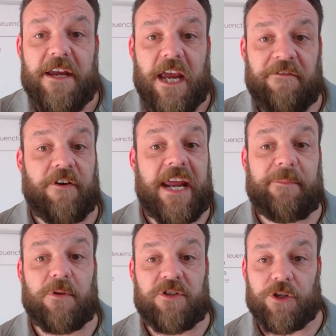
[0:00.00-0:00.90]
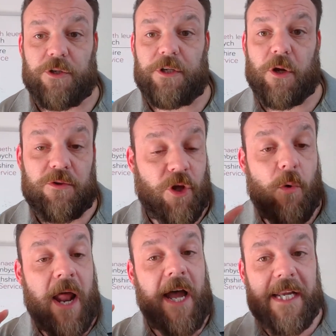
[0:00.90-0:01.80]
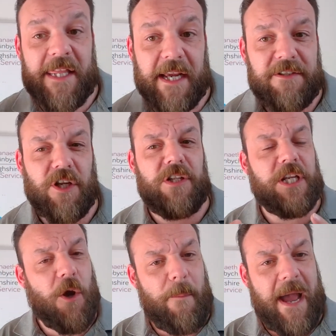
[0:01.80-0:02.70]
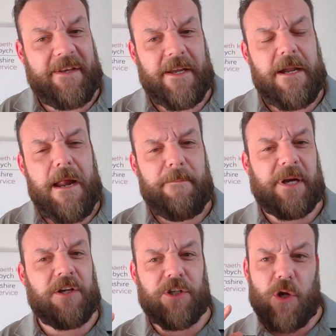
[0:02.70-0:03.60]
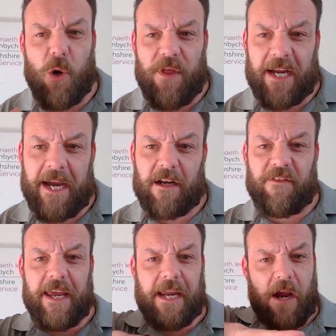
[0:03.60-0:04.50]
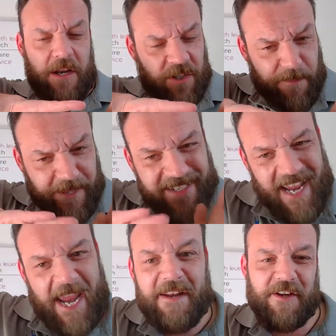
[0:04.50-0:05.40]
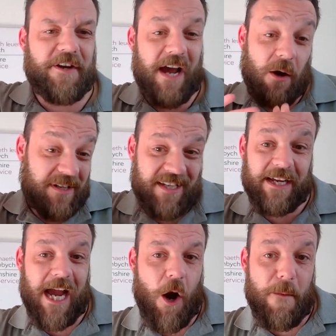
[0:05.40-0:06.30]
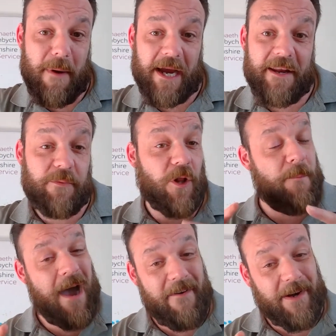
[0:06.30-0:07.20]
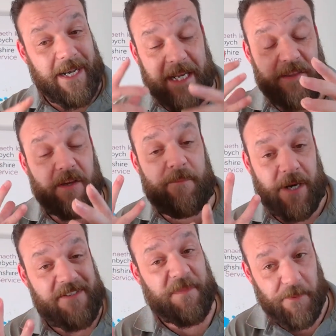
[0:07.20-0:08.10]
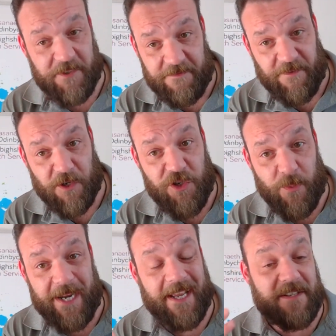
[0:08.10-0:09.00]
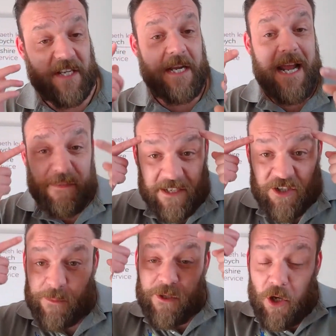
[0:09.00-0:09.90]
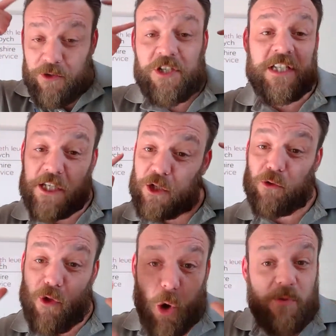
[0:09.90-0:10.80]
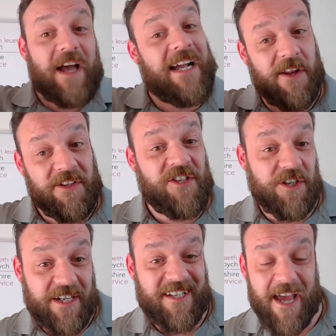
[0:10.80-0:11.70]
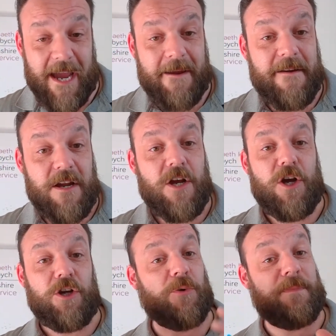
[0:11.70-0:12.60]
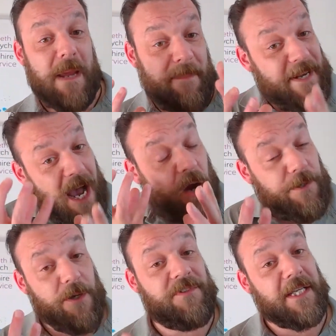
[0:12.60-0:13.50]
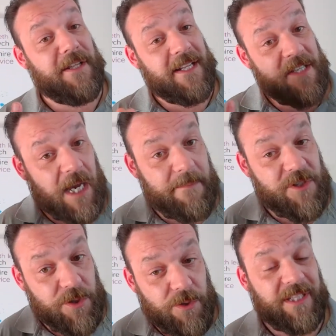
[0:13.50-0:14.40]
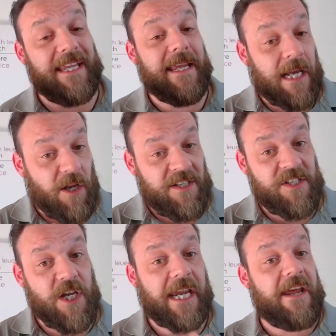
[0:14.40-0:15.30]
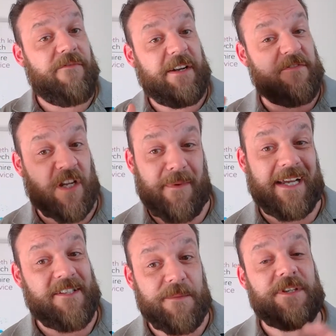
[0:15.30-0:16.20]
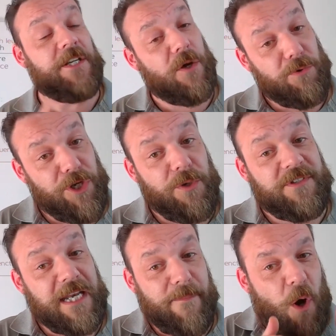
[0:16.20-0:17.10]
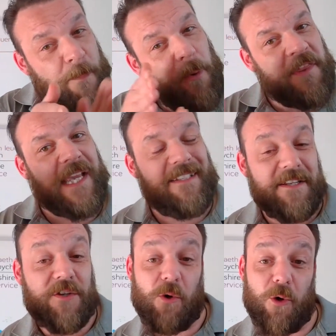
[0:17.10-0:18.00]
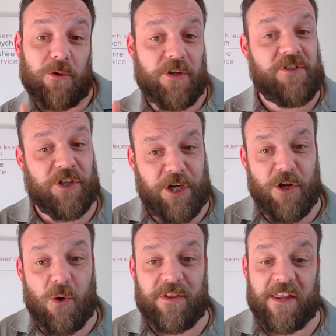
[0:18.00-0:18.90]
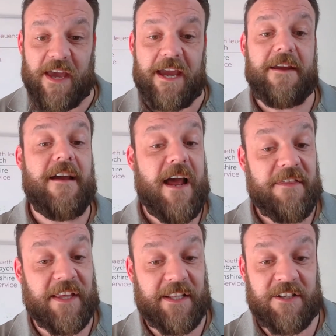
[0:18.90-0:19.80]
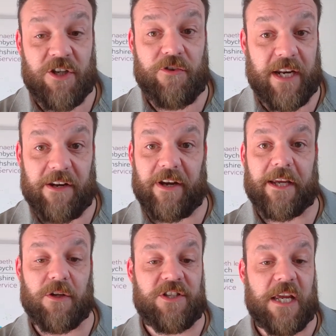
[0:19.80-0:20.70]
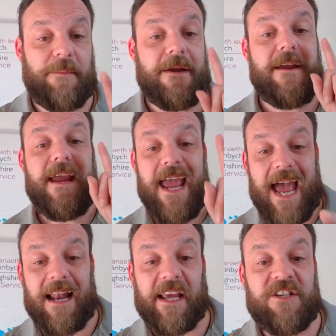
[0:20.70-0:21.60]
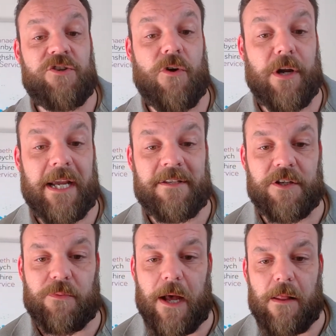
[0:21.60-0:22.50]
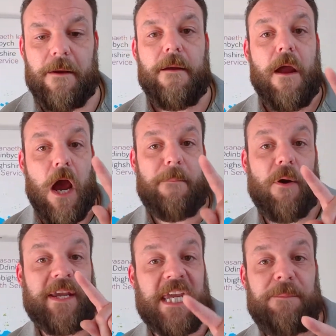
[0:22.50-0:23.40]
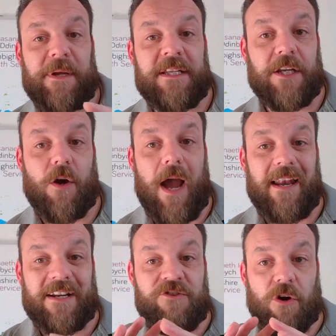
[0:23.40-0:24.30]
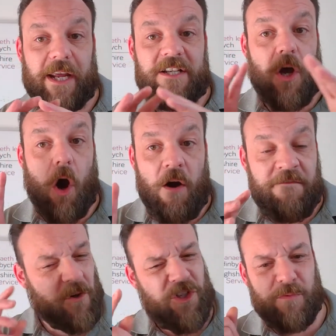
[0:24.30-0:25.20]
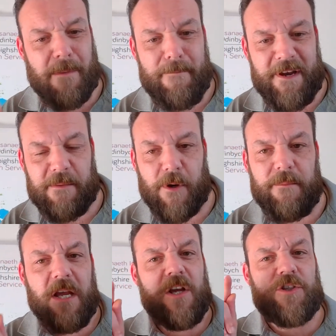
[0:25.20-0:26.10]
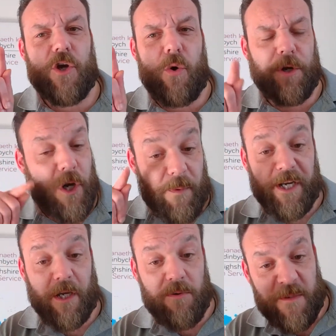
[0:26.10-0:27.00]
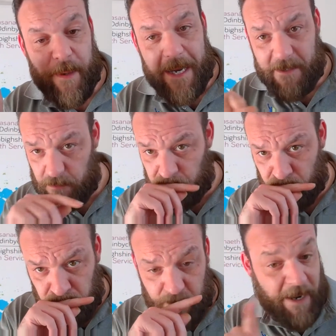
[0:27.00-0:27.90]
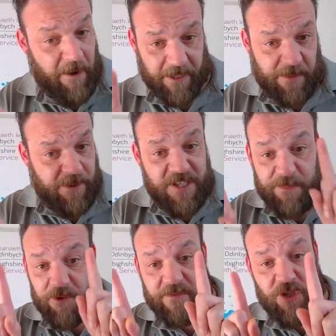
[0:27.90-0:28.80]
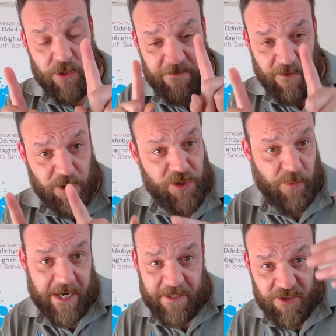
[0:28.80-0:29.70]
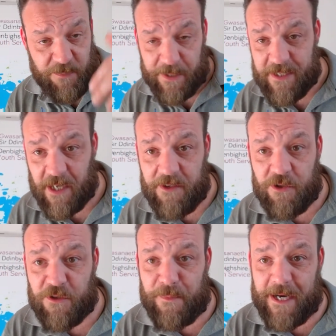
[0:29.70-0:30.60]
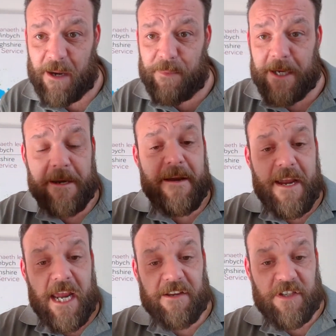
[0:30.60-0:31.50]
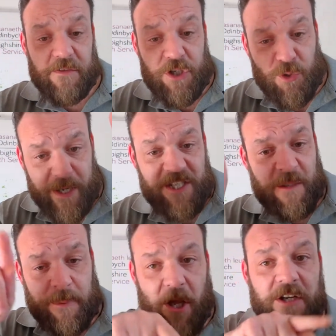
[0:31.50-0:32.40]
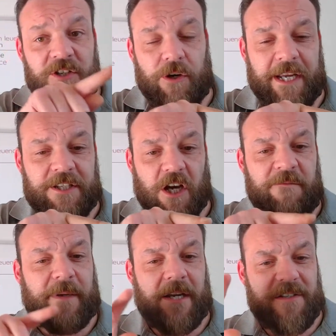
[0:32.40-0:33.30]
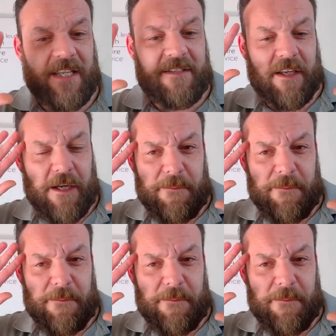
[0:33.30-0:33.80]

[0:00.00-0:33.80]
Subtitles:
if you're able to, don't hide things under your bed, because that kind of like something's hidden out sight, out of mind. Well, apparently the principles of feng shui is that subconsciously you'll know that clutter is there. So maybe now using that time to declutter, get rid of some items that you don't use anymore, put things into order so you know they're there. I think that's a really, really good tip. Electronics as well, about keeping your electronics off or to a minimum. So, when you go to bed, apparently the principles of feng shui, this has been sent to us by Abby, is if you switch the plug sockets off, because there's